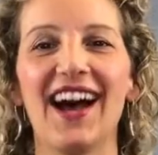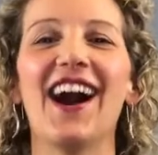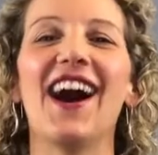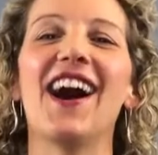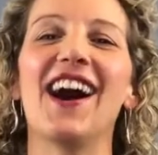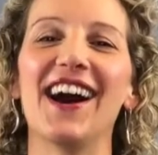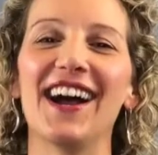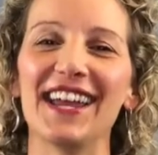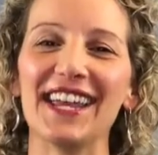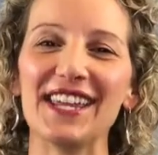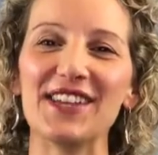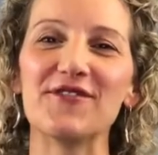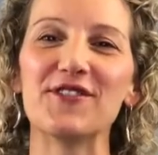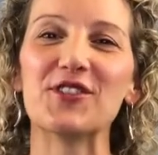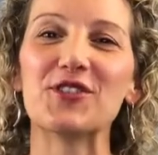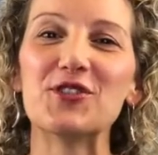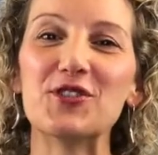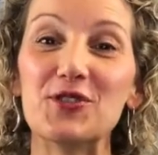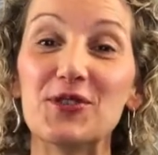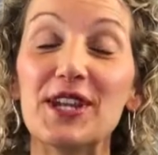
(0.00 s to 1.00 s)
Hi, if
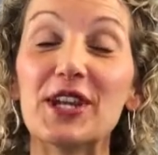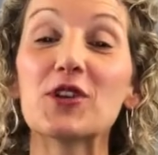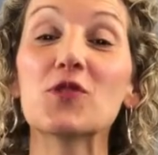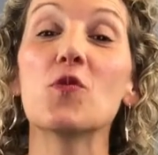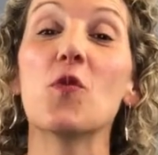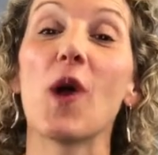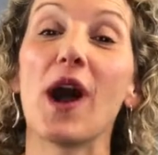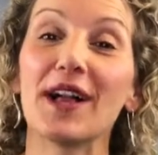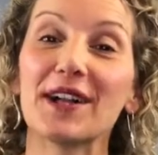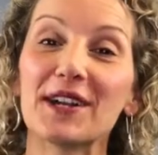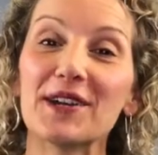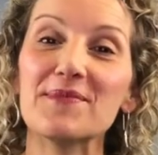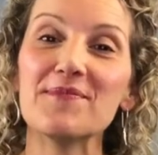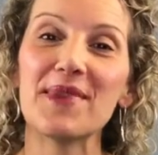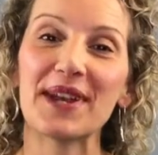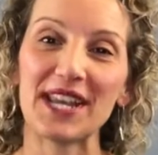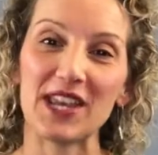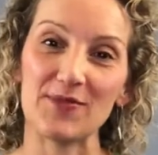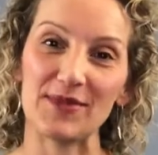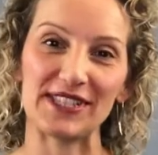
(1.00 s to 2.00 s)
you're new here, welcome.
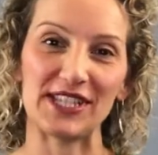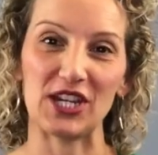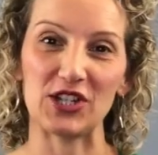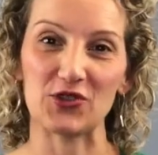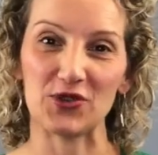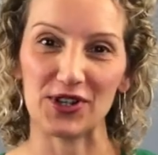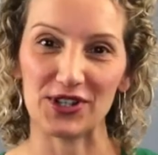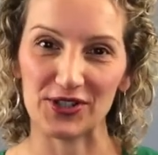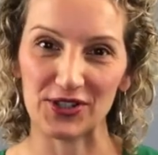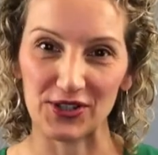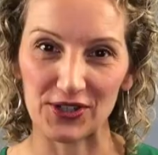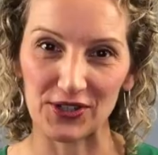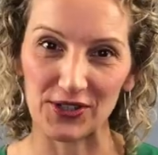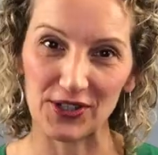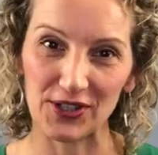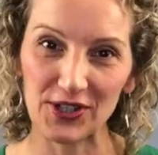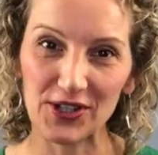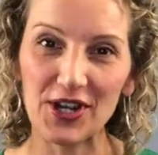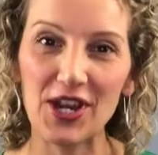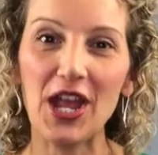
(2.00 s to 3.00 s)
My name is Adriana
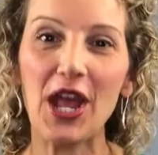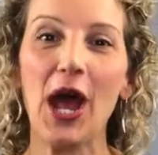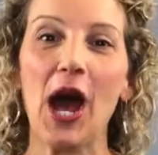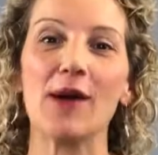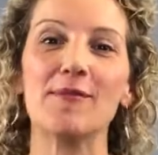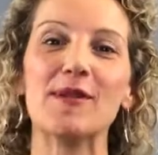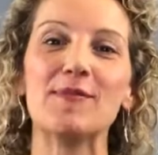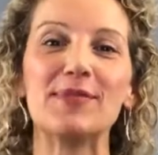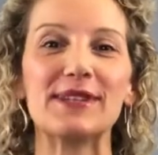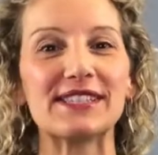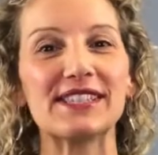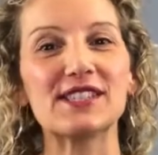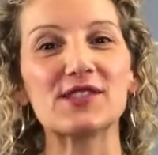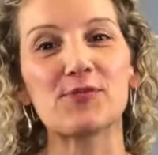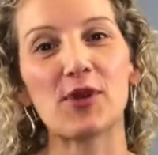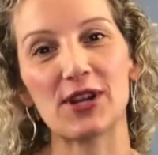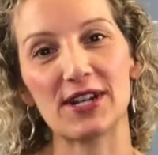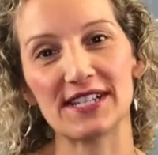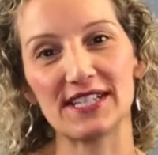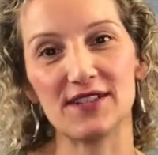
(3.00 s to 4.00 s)
Girdler. I'm a business
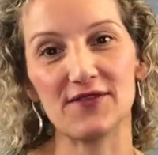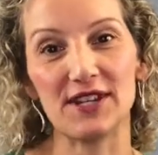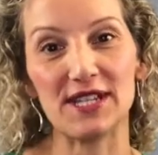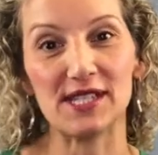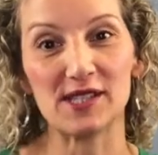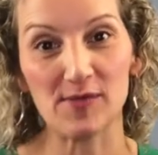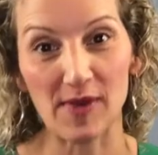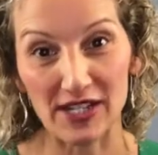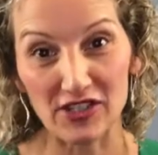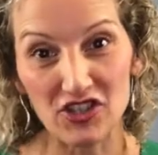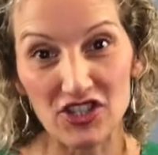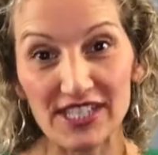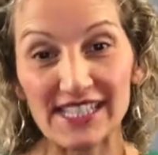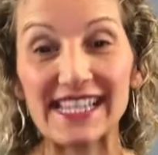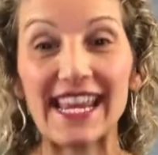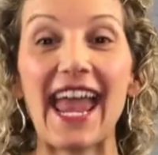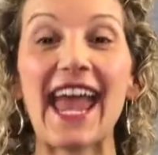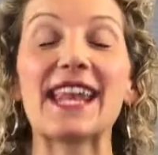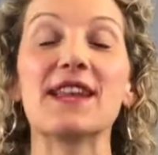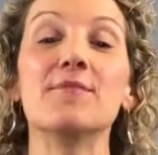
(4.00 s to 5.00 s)
productivity
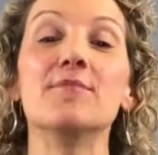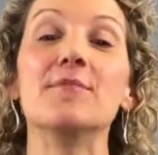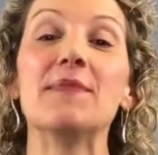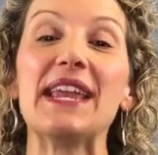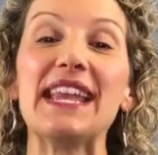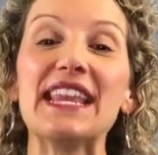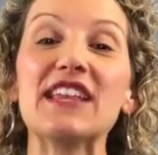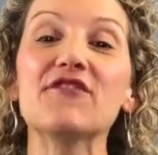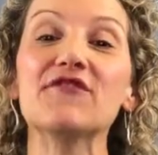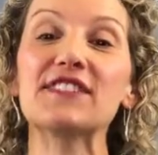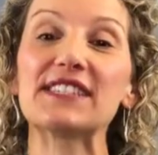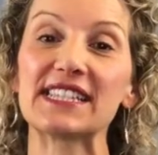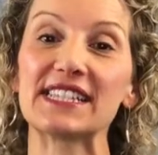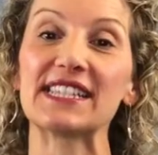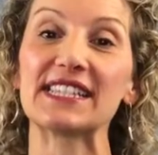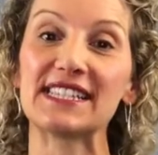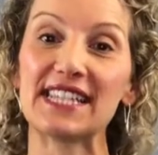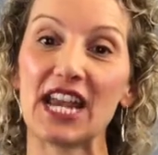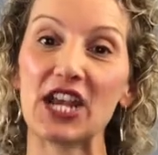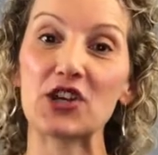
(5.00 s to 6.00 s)
specialist and a meeting
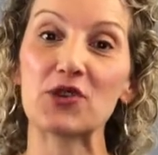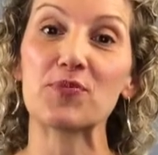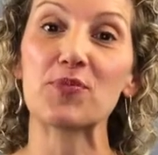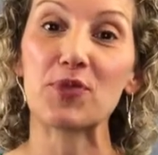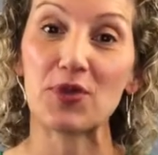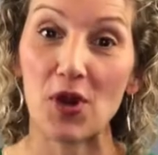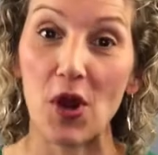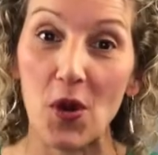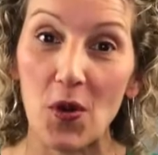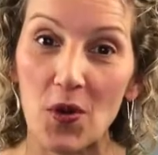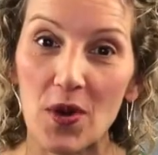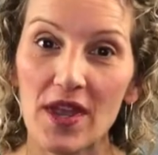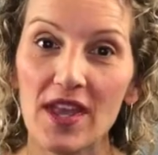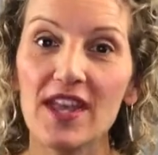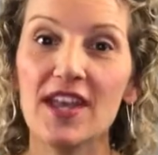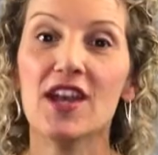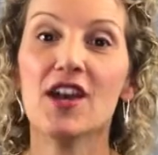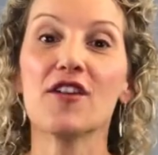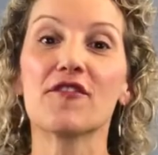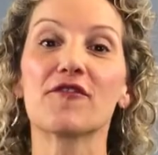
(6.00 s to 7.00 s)
facilitator pro.
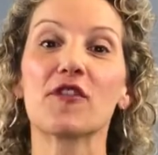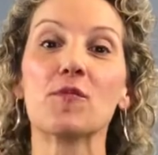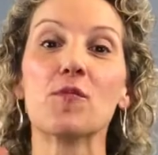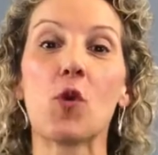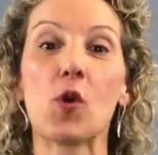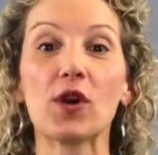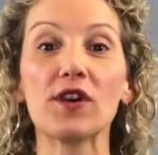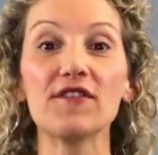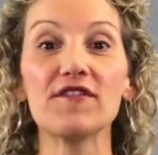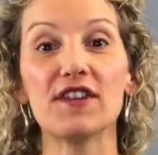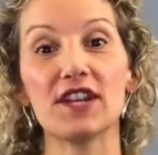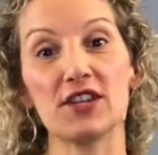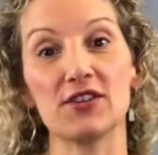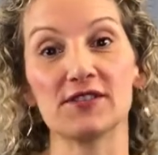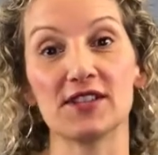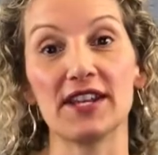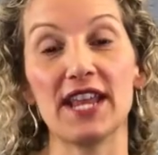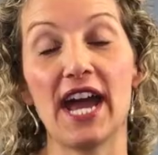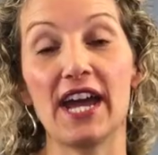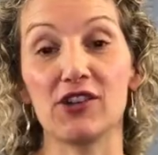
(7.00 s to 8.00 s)
For more
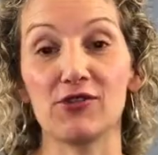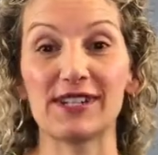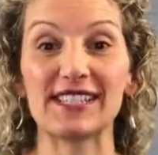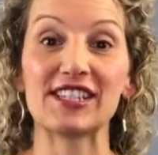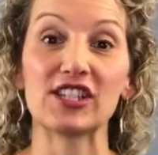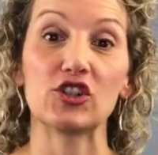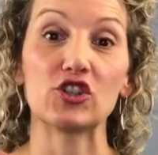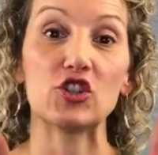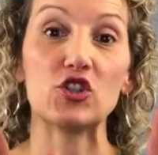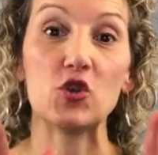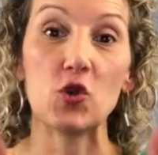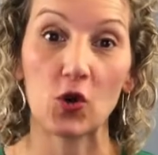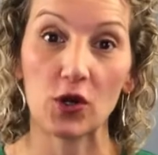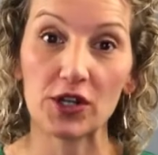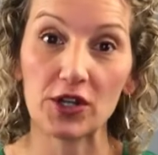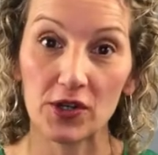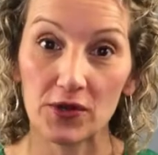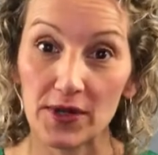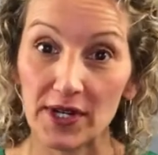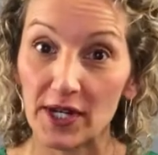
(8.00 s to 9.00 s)
videos on how to excel your
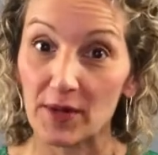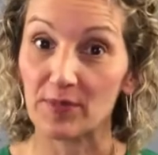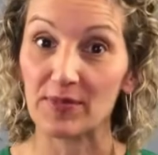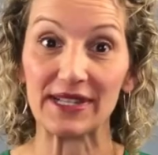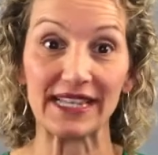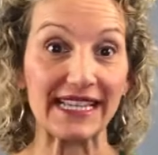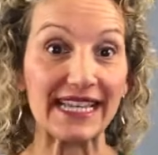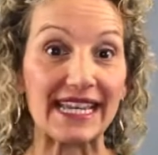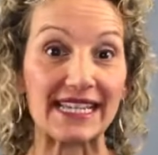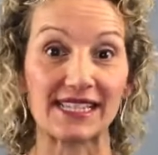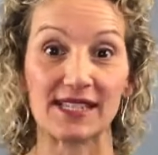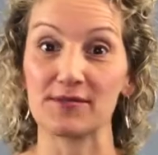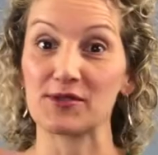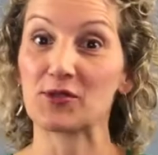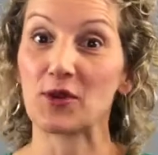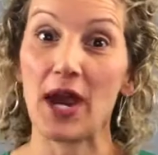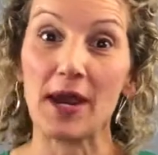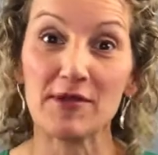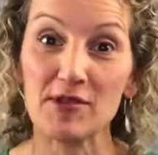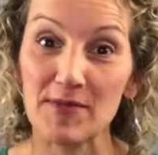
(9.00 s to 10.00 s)
career, please
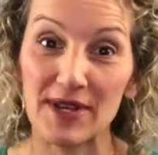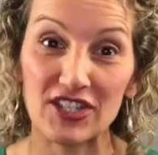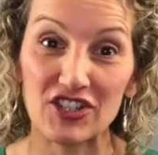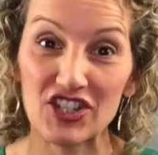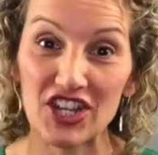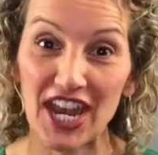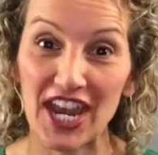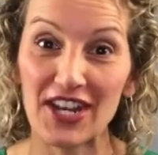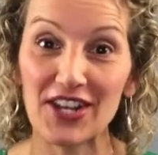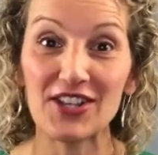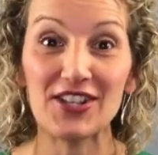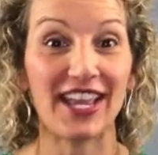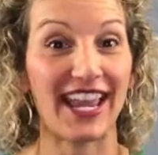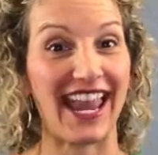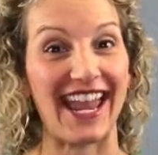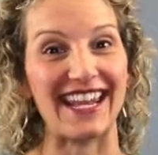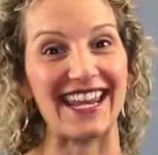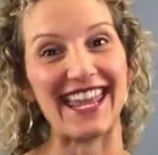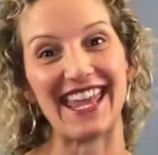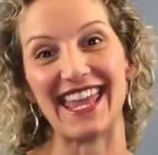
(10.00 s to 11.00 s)
subscribe to my channel
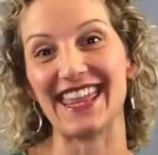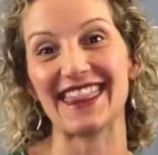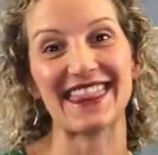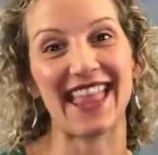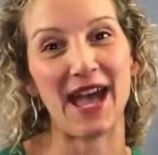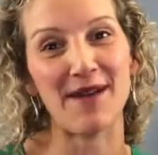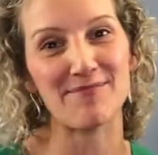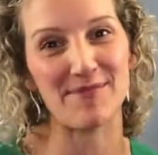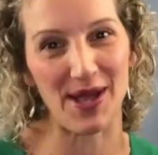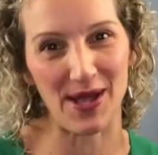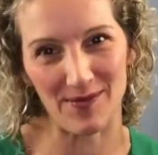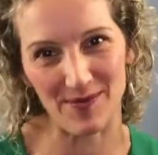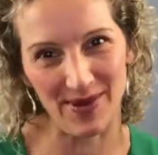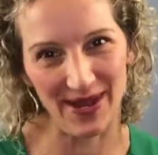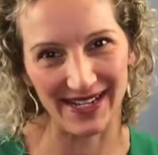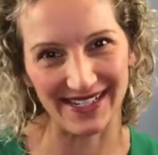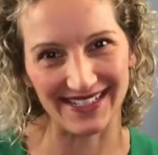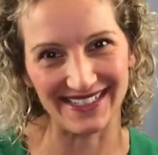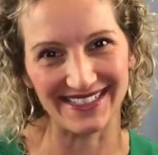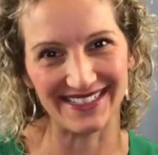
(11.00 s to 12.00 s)
and hit that bell
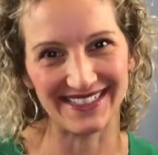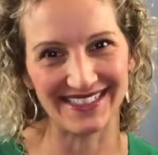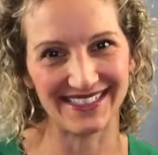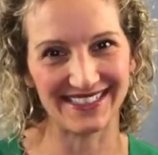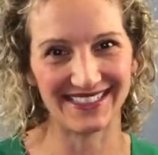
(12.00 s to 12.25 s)
button.